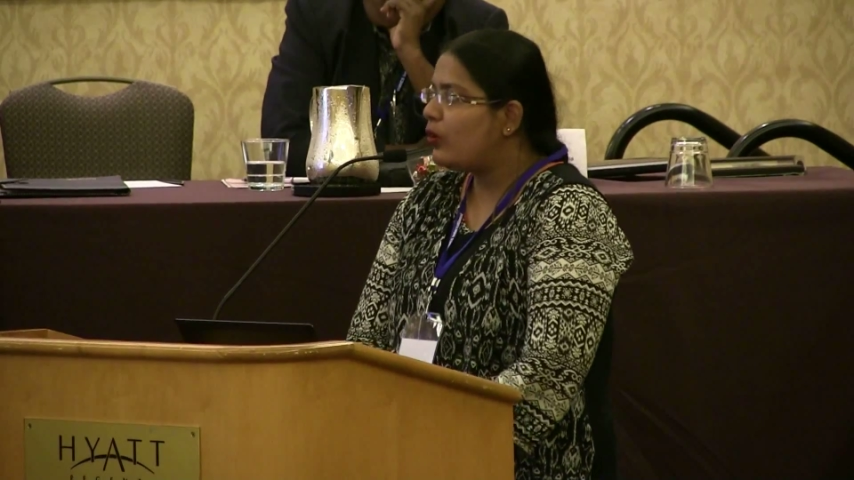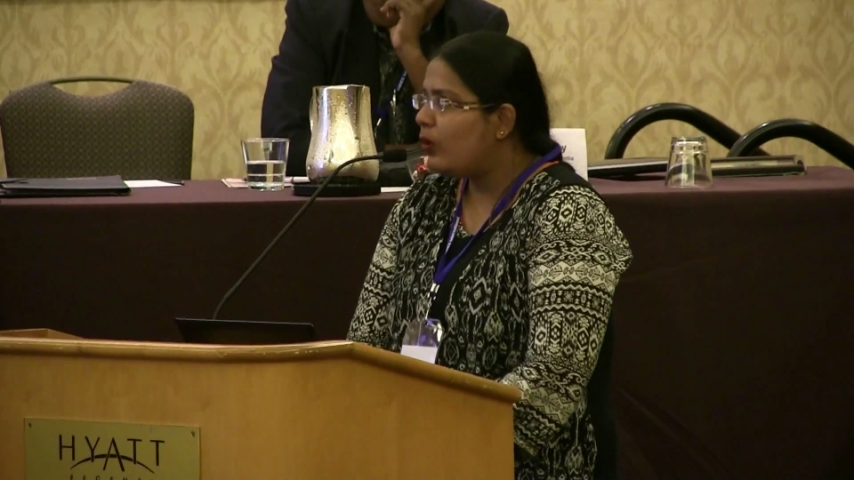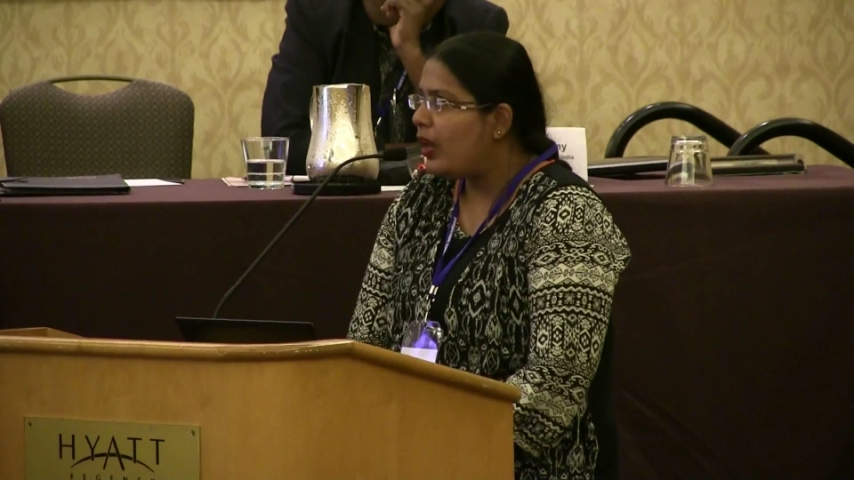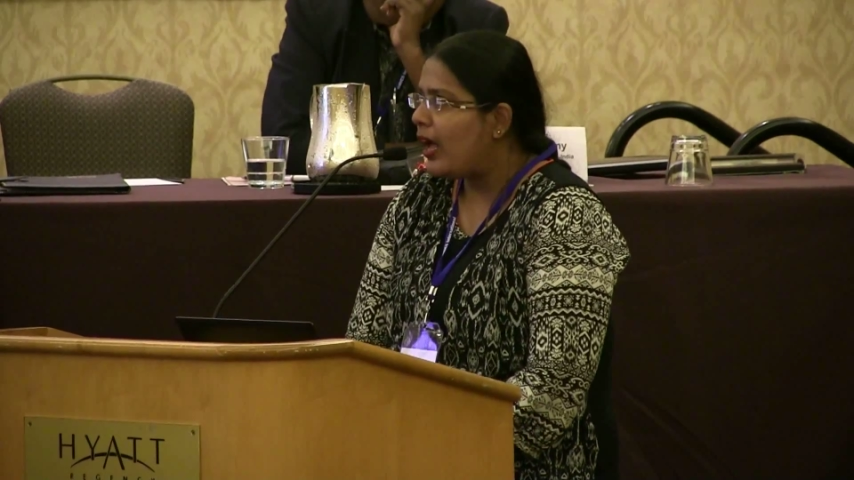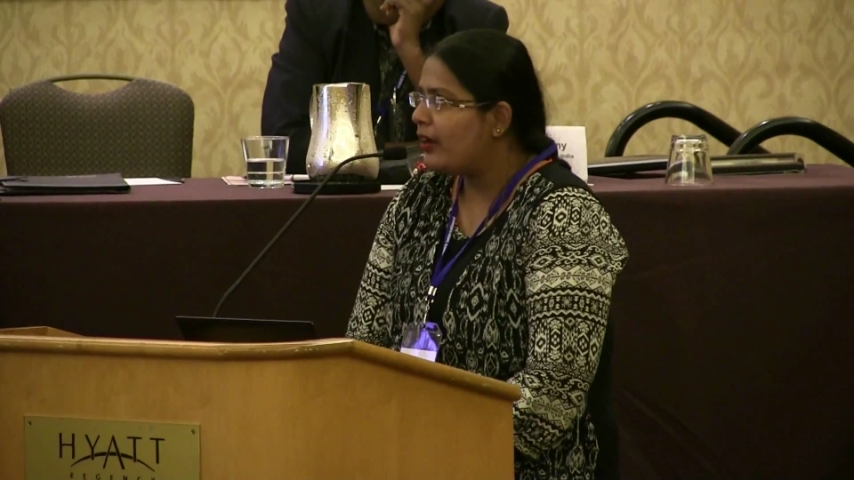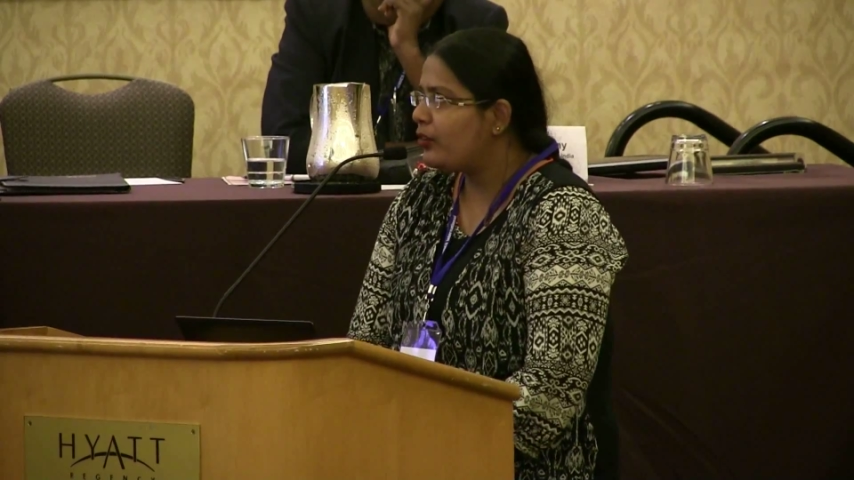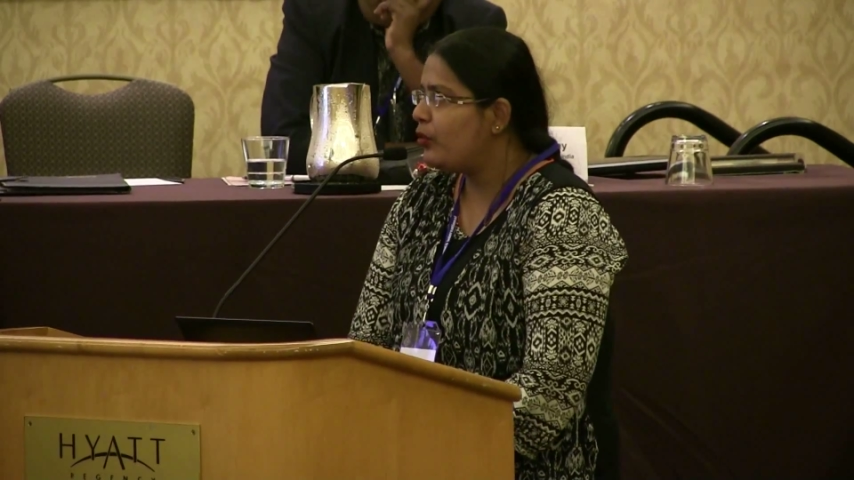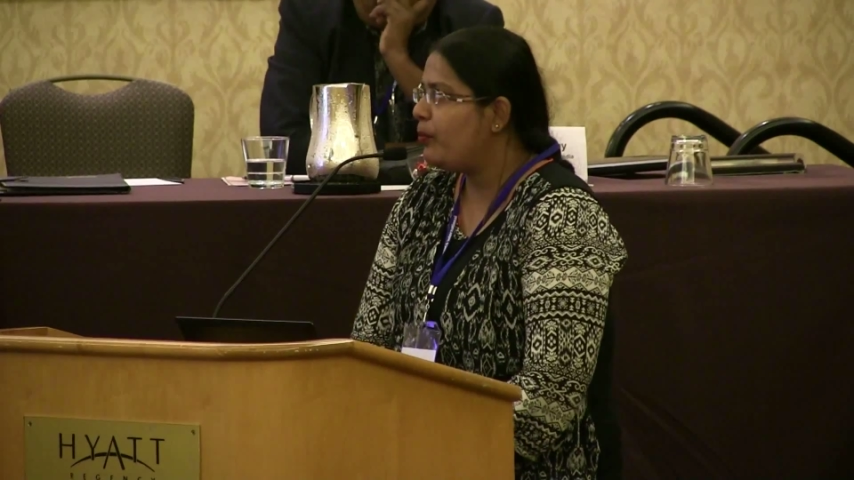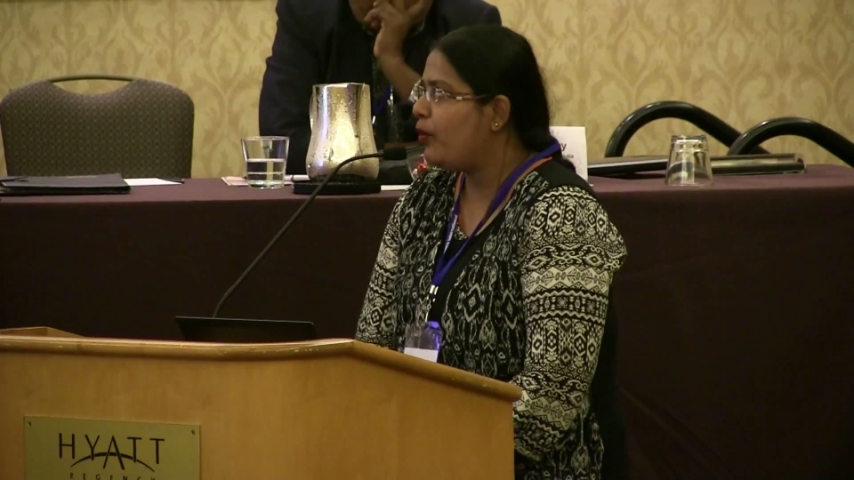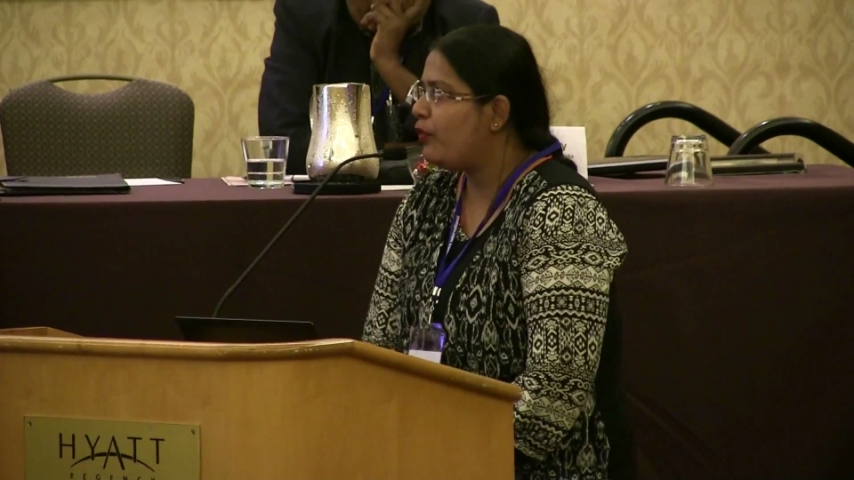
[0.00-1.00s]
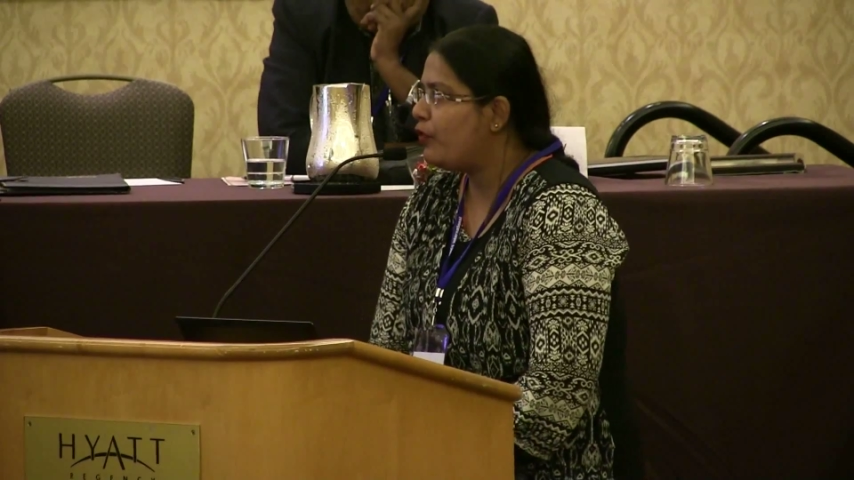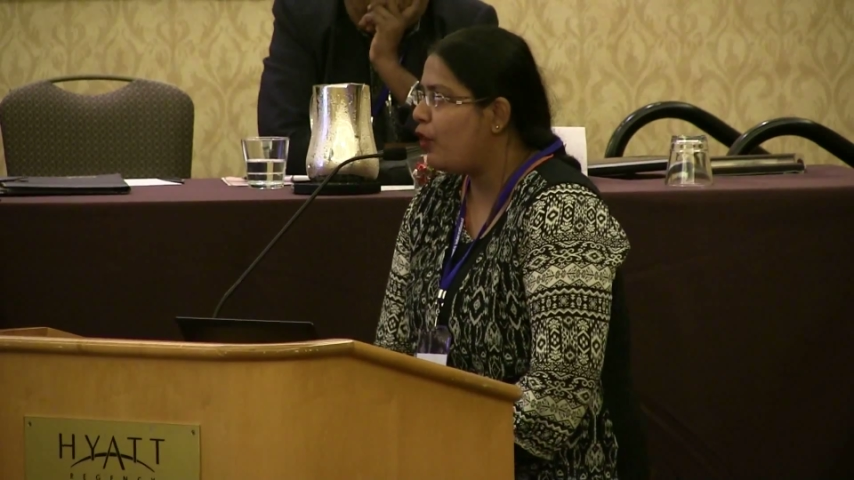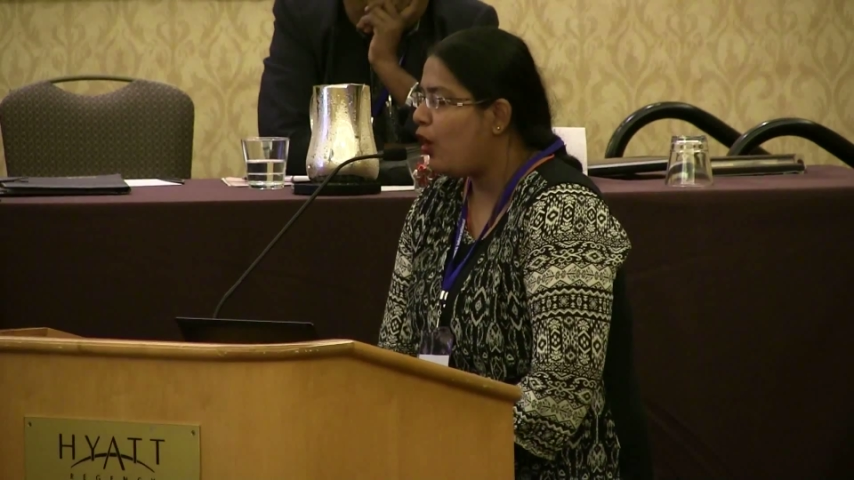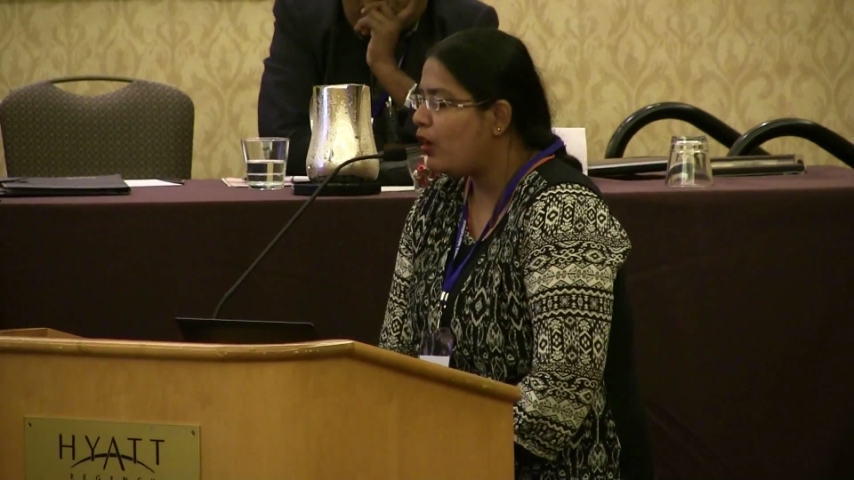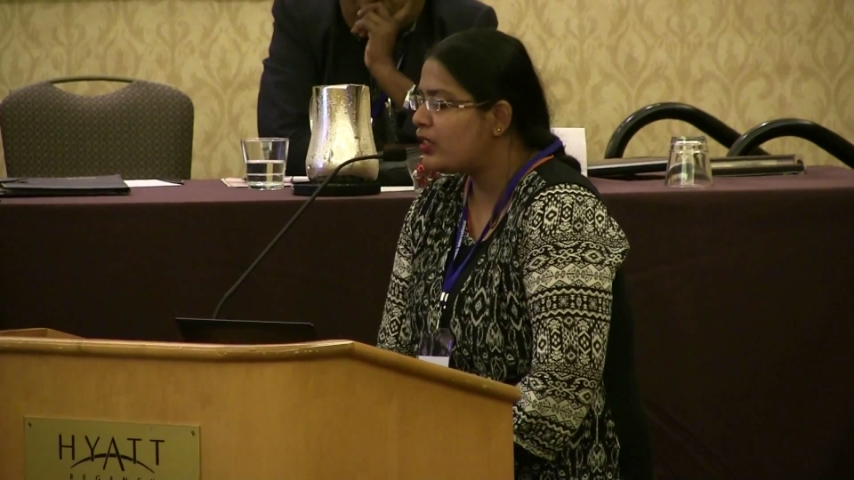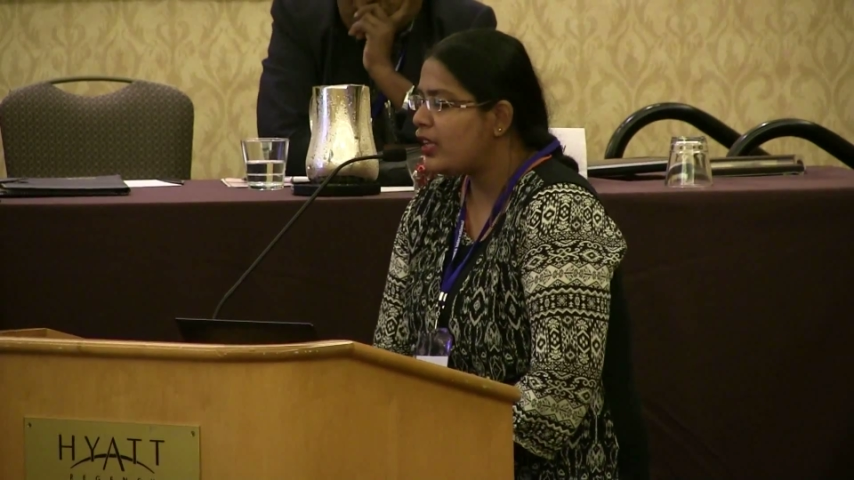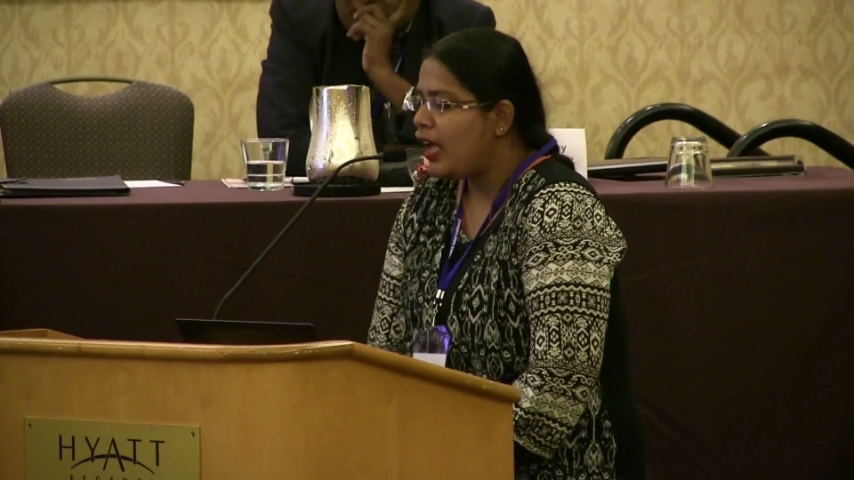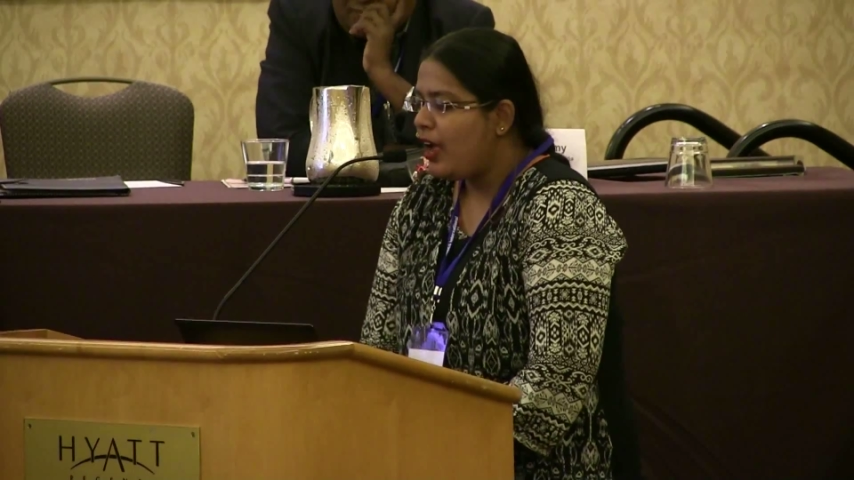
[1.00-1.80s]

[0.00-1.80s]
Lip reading: kolhan group of rocks